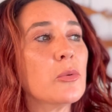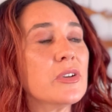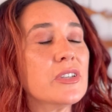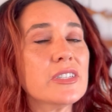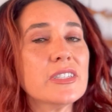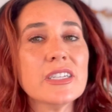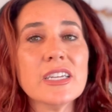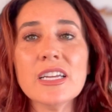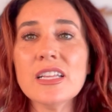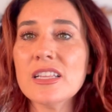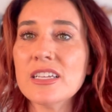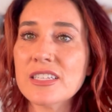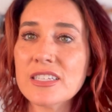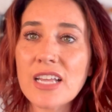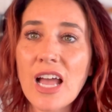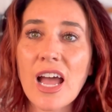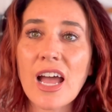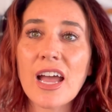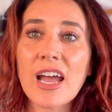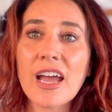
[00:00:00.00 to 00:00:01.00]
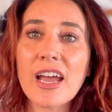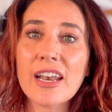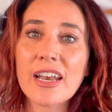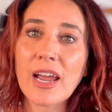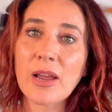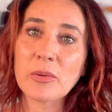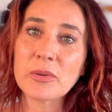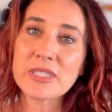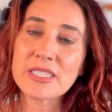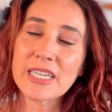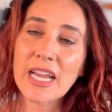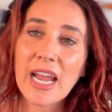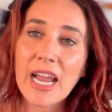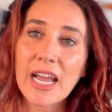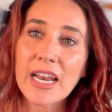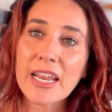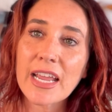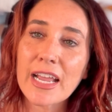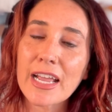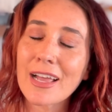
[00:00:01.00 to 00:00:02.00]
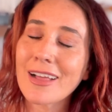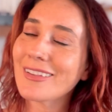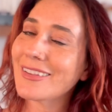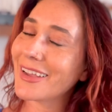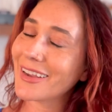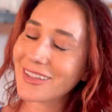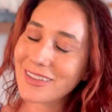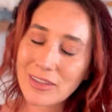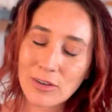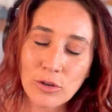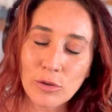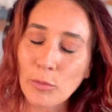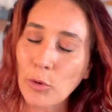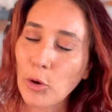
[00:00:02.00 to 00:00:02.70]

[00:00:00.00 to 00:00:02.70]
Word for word: was in the sun, I was tanning like a Little